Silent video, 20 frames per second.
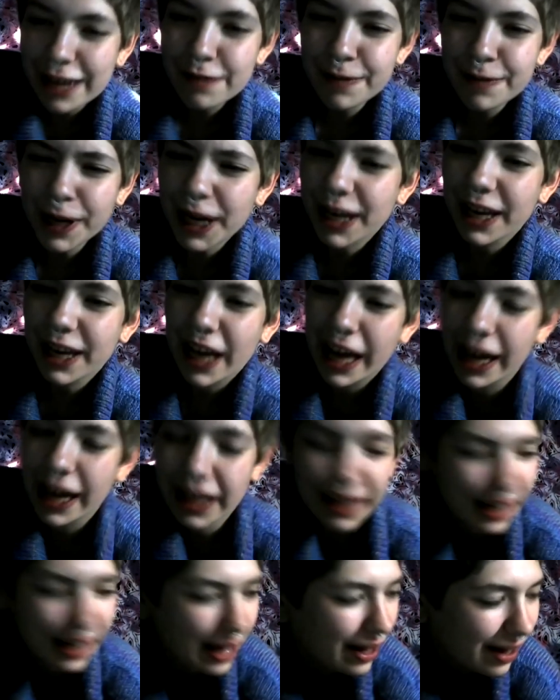me uh,
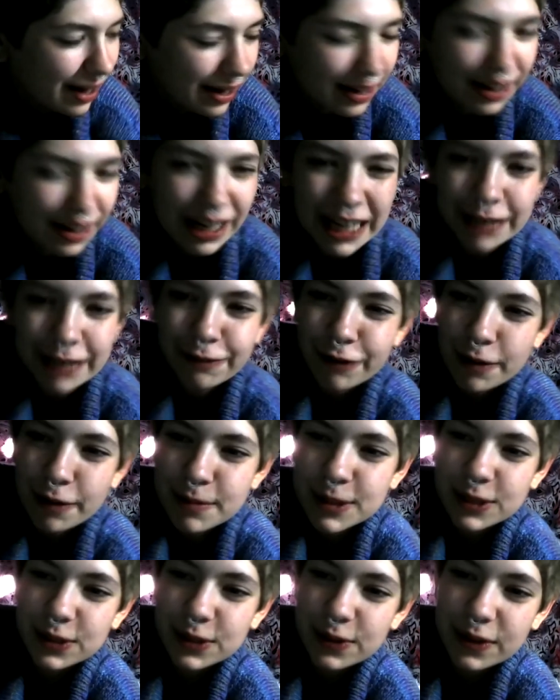like a, a,
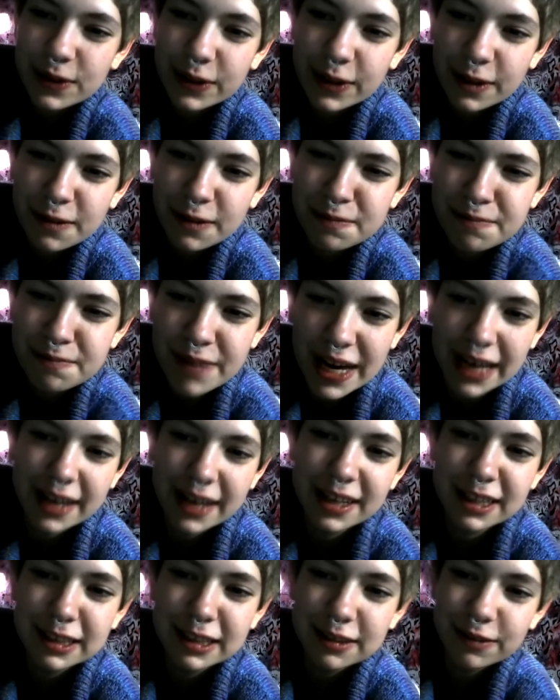pharmaceutical
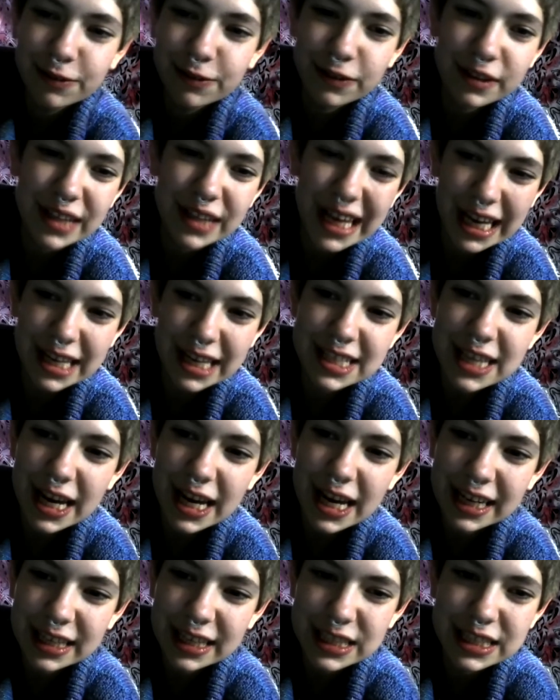med for like
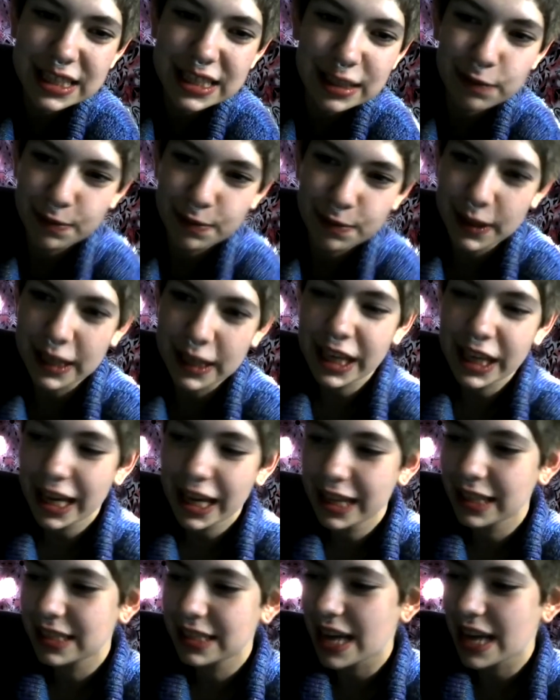anxiety and sleeping, and
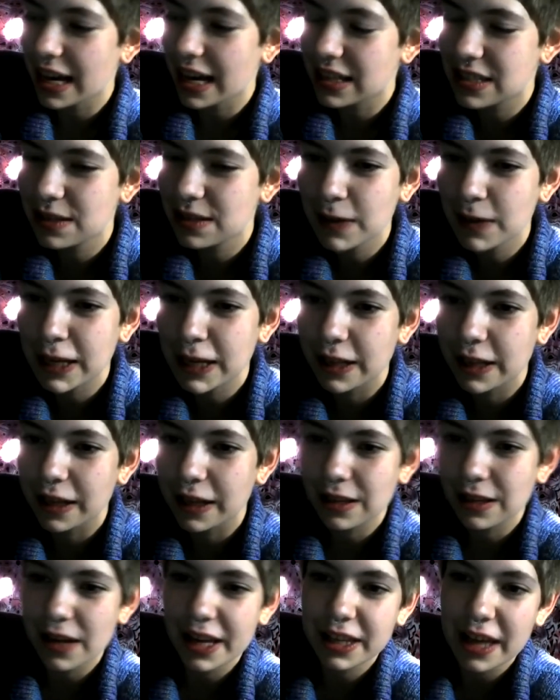then texted me like
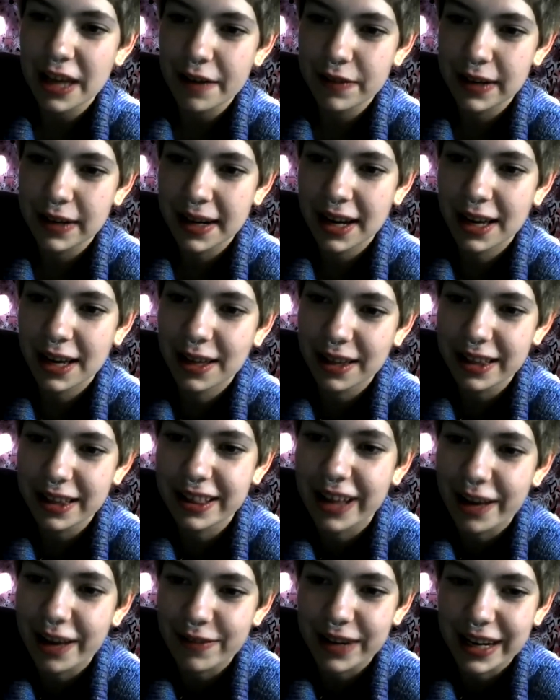11,
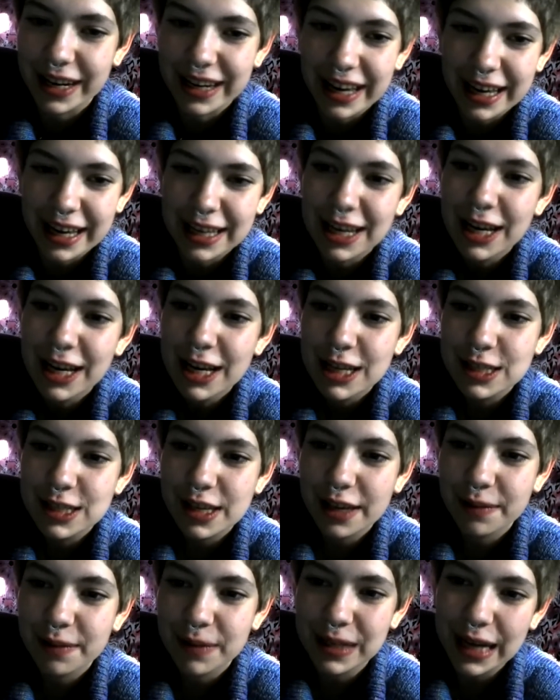11 at night
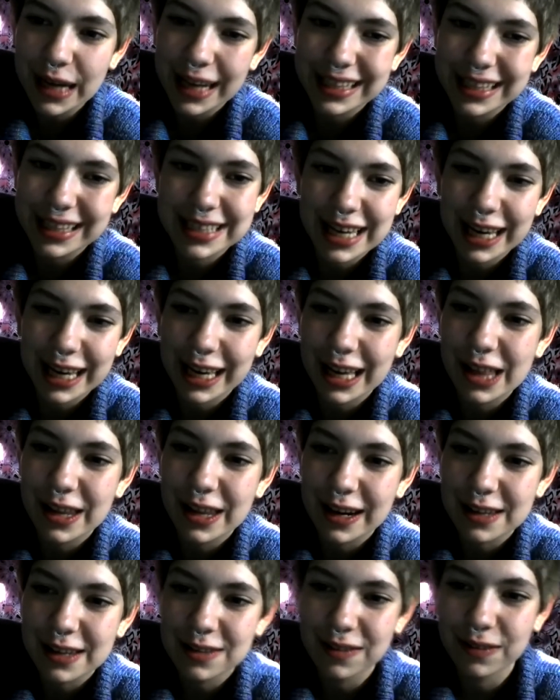telling me not to take it, and then I
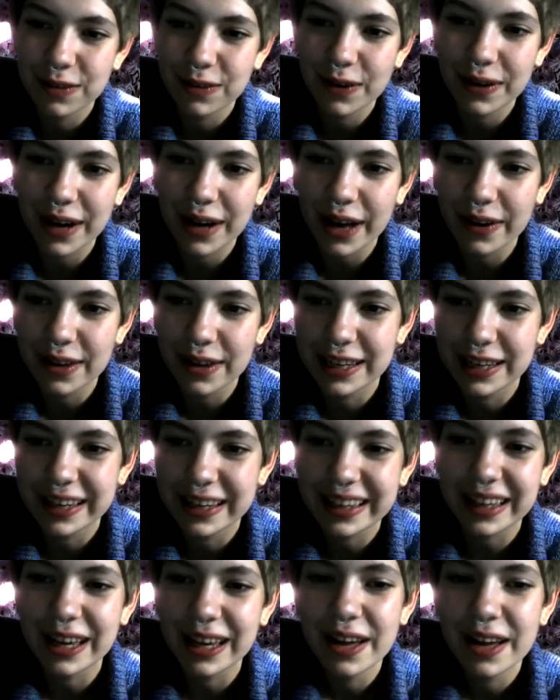sort of throw it out. And
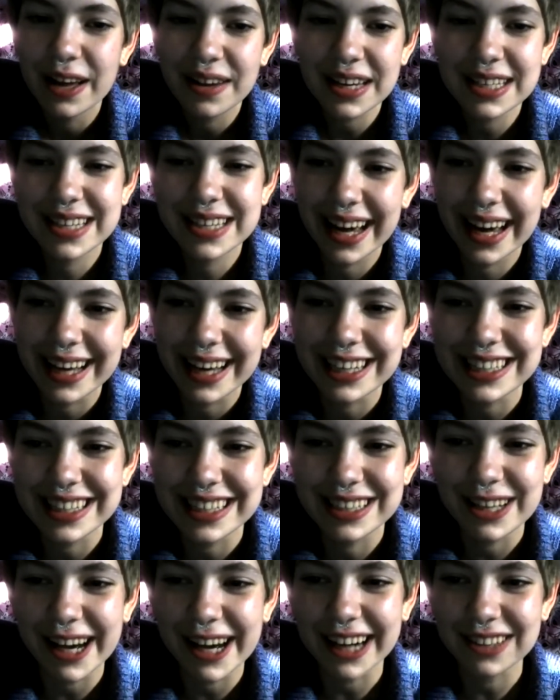then because I didn't
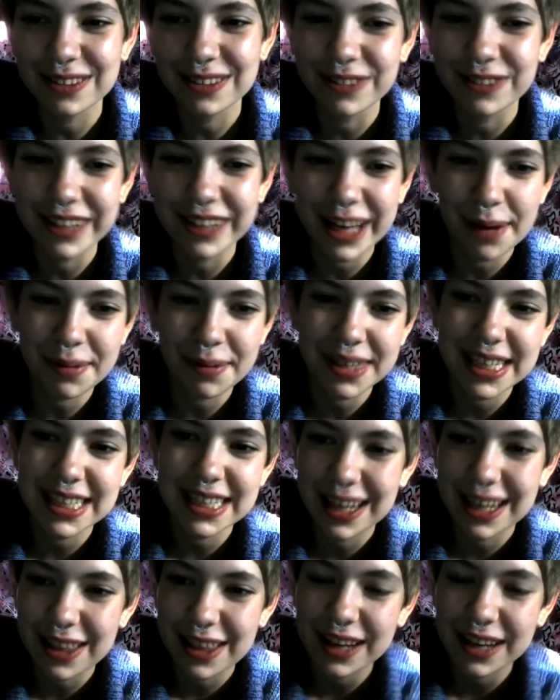talk to him for a couple days, and
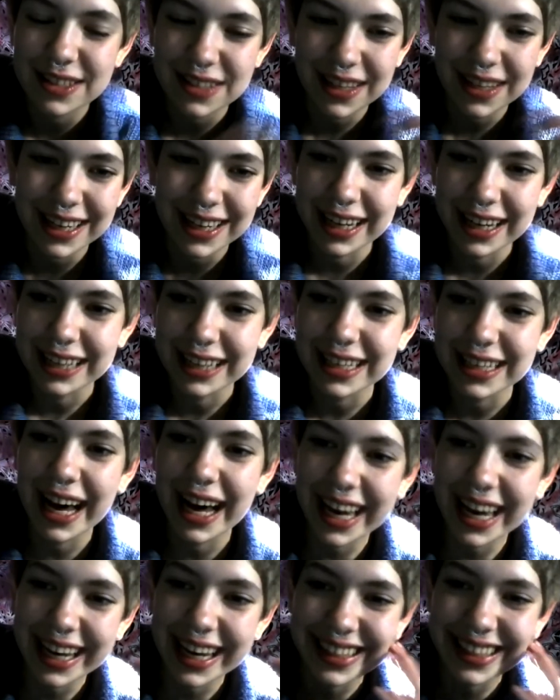he thought I took it and I
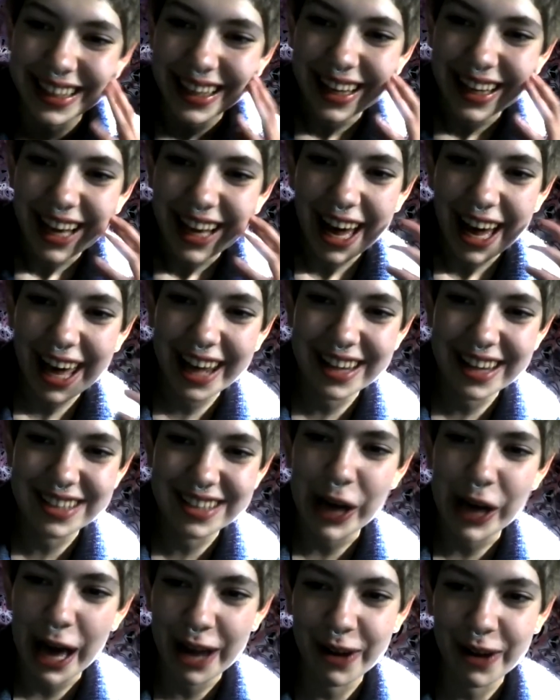died. and so
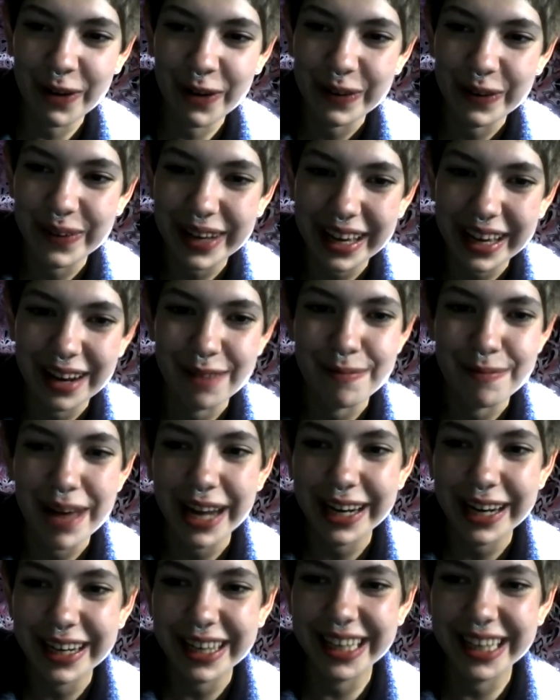I don't know what kind of med
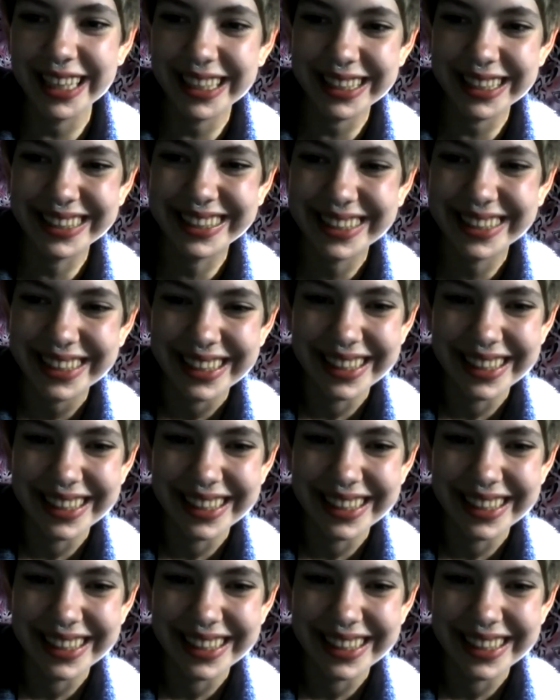it is.